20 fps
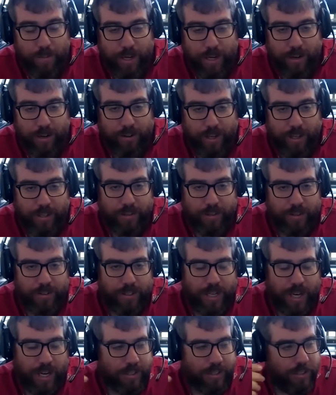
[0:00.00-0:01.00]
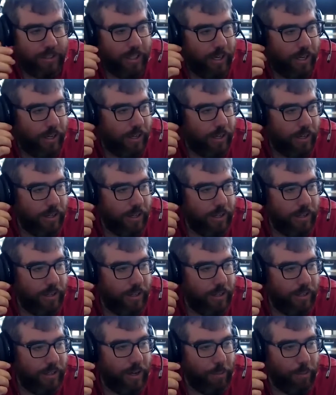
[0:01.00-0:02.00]
bigger. Like there's actually a,
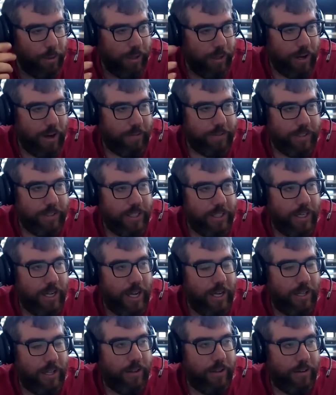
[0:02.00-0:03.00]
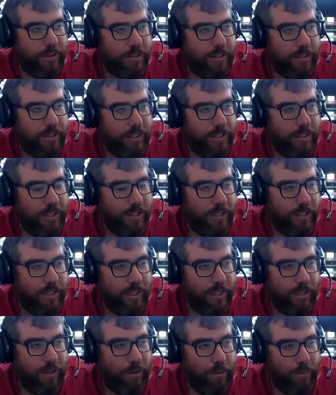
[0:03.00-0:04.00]
I'm in the office today, and there's,
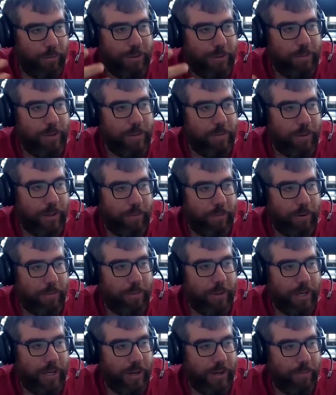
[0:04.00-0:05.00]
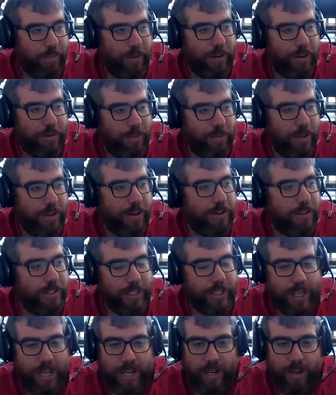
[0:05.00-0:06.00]
you know, three people that were picking up their
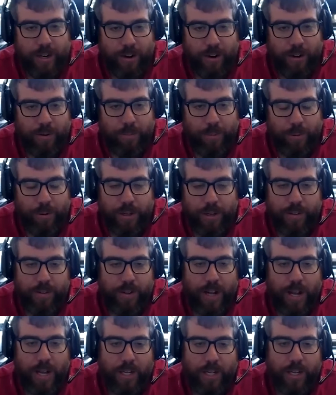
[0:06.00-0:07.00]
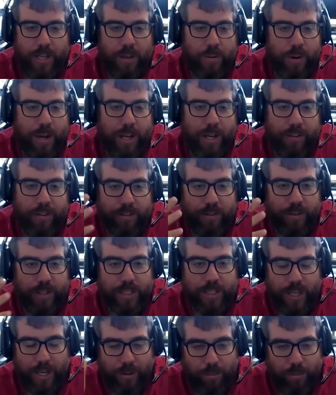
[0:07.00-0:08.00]
computers and getting onboarded today in QA. So
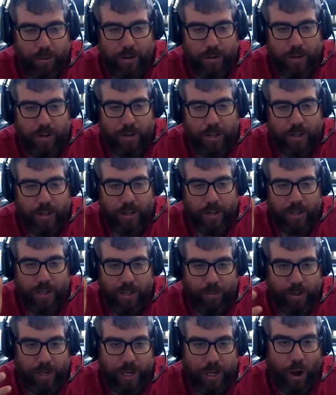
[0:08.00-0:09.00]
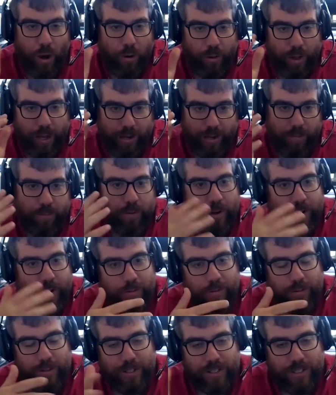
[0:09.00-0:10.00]
it's like we're, you know, we know like,
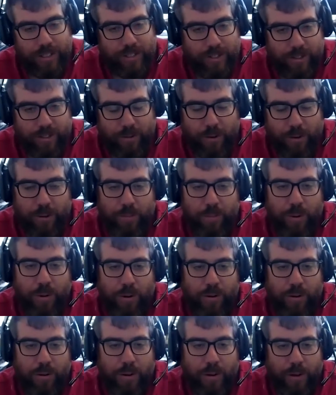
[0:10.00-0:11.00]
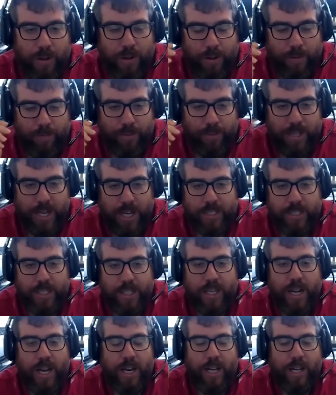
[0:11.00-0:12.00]
well, let's throw more
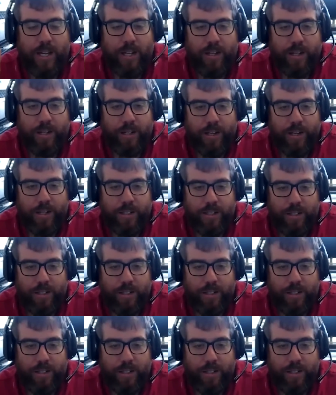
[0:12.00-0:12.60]
testing at it and and